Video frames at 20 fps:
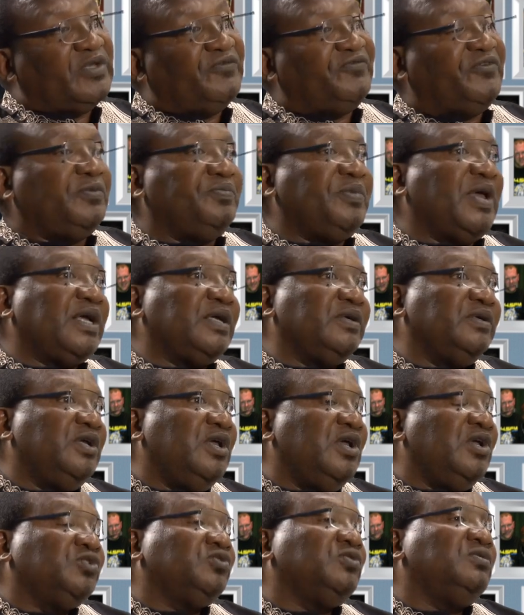feedback.
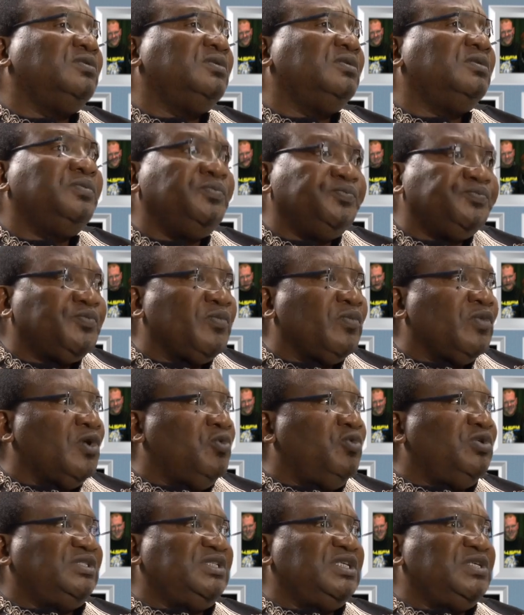So
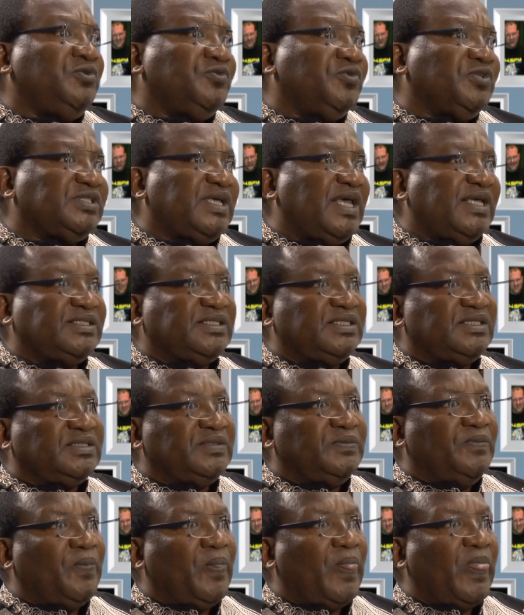we deal with those cases.
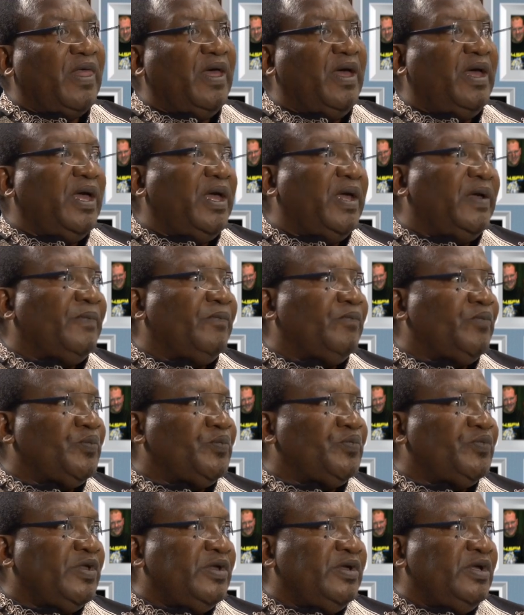
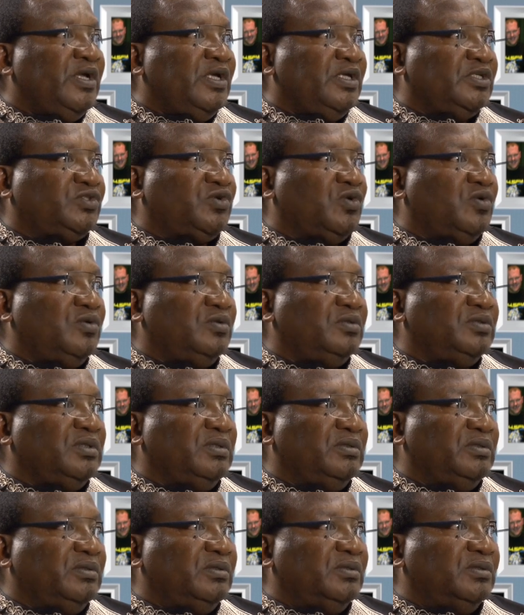So
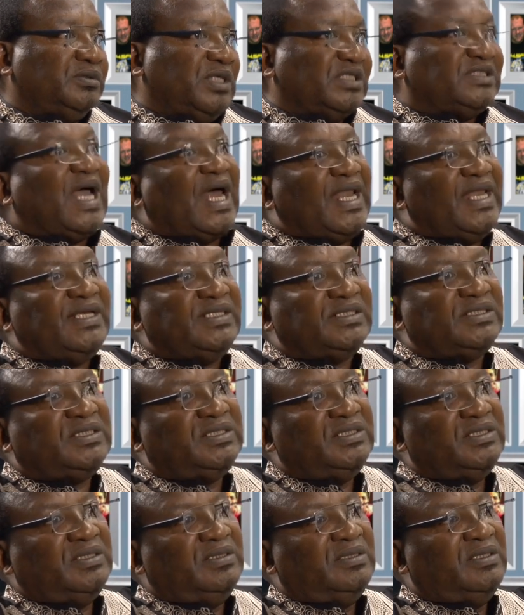the
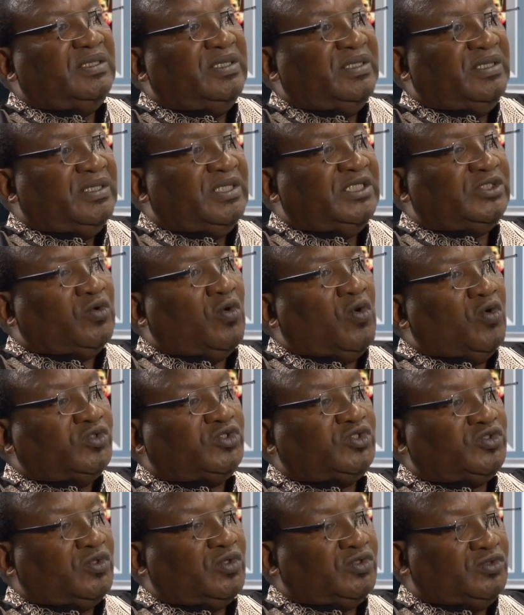challenge is
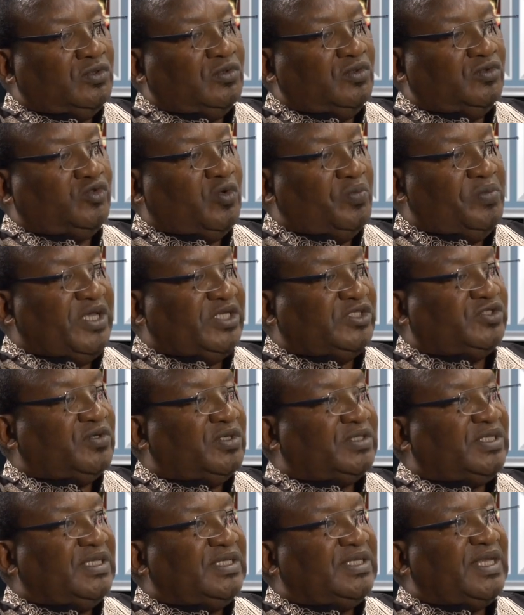also to make sure
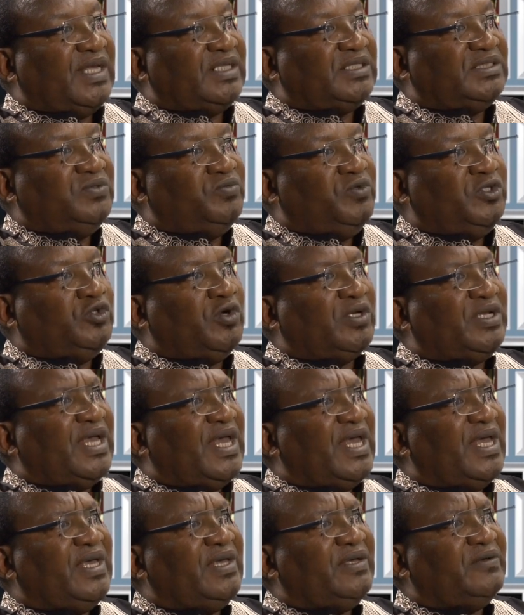then that we don't
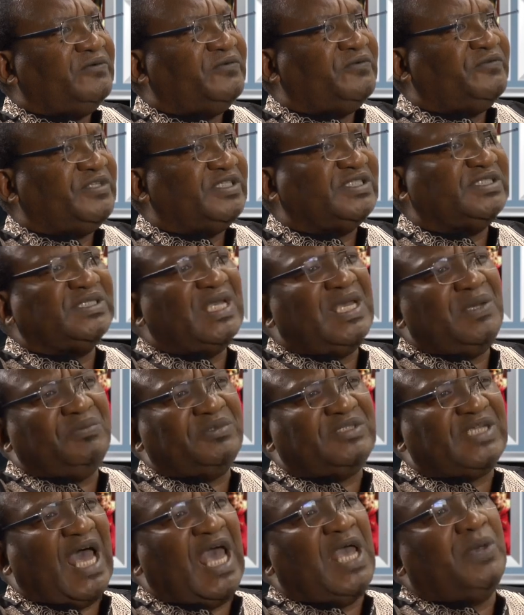have the same
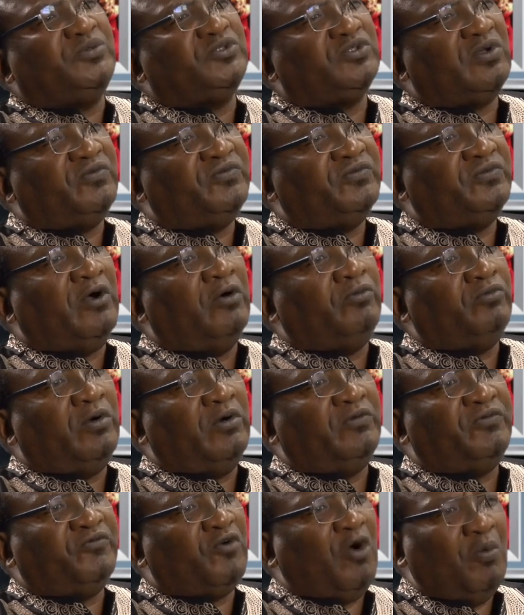types
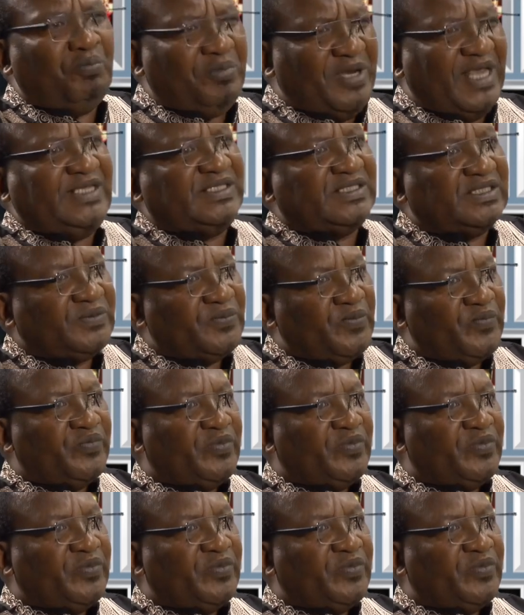of complaints.